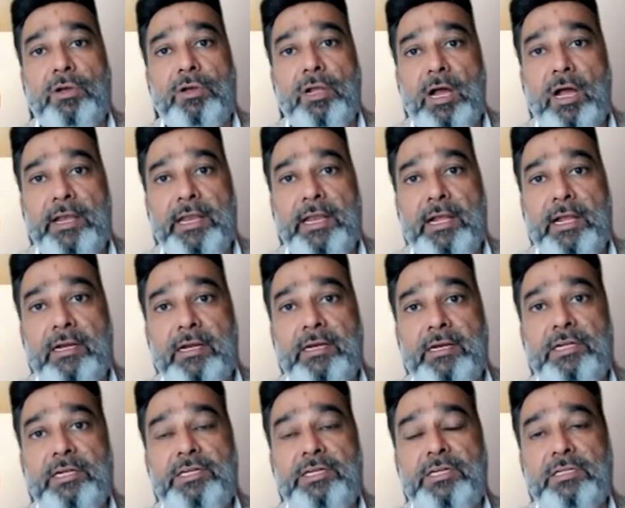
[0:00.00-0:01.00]
cardiac
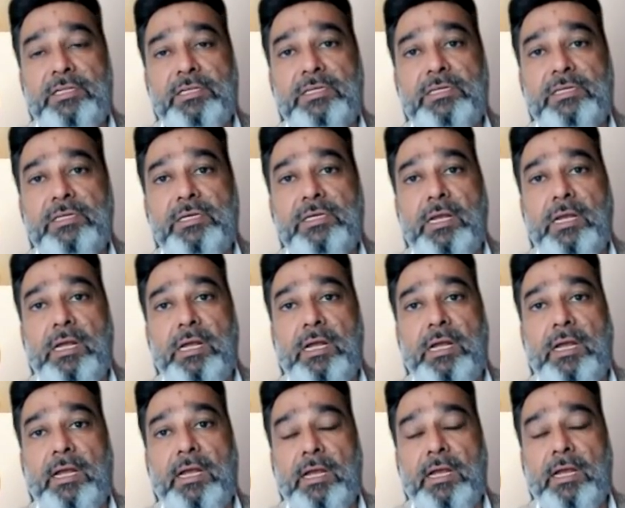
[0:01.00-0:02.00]
conditions,
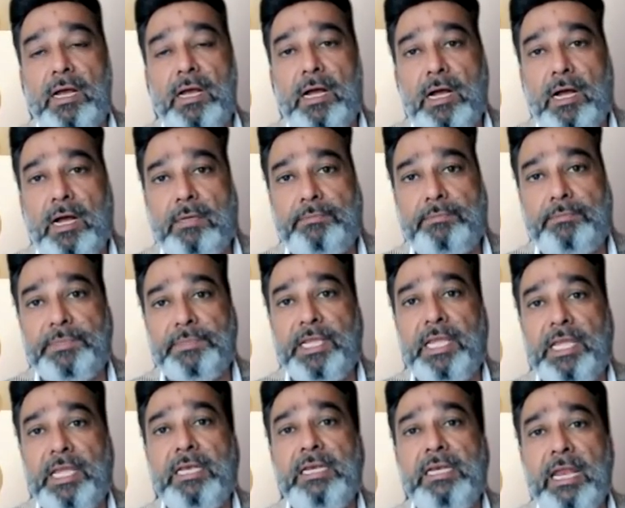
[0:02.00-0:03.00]

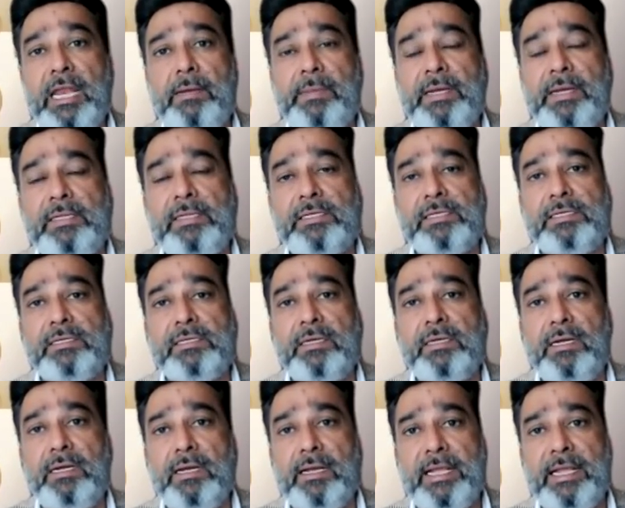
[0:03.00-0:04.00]
kidney ailments,
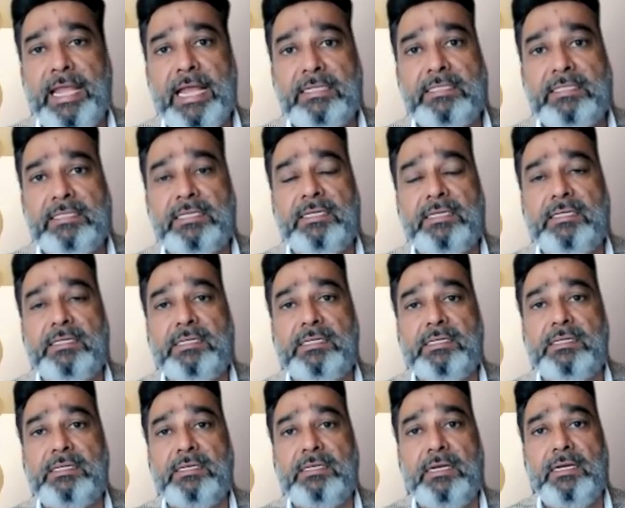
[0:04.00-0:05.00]

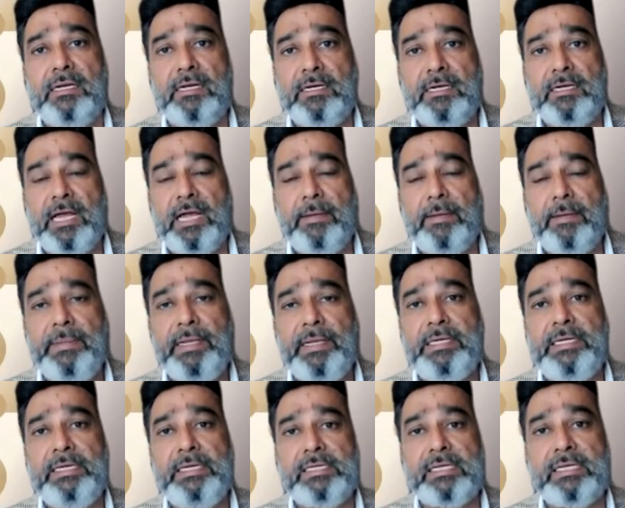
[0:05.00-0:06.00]
cancers,
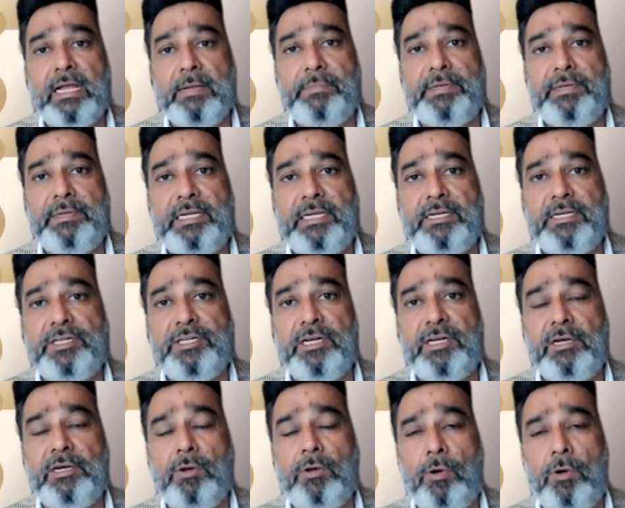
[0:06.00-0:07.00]
diabetes, hypertension,
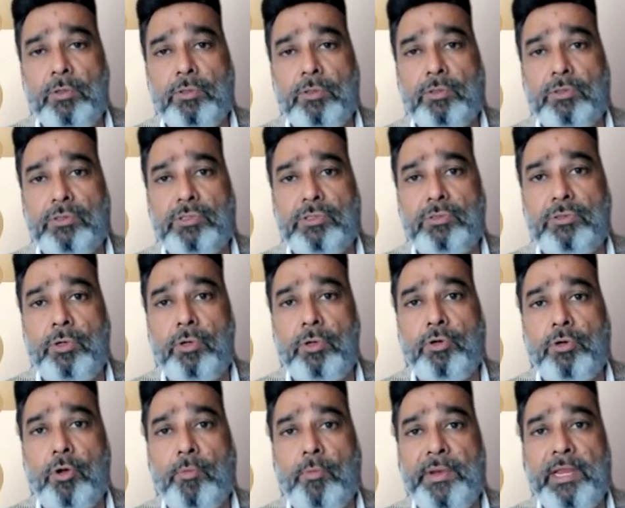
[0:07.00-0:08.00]
and all those
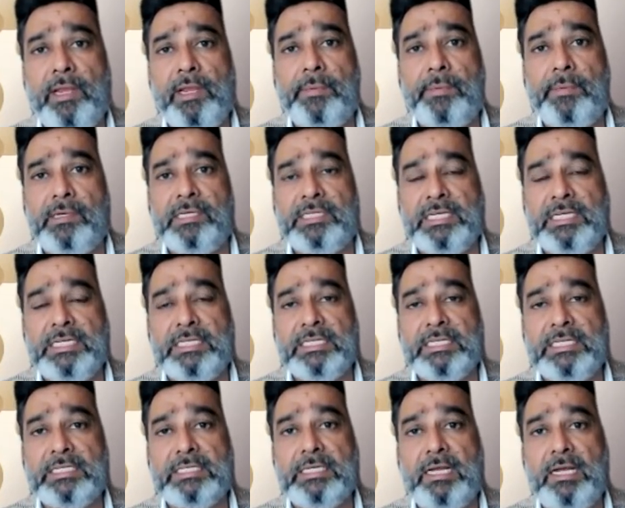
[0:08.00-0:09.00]
non-communicable diseases,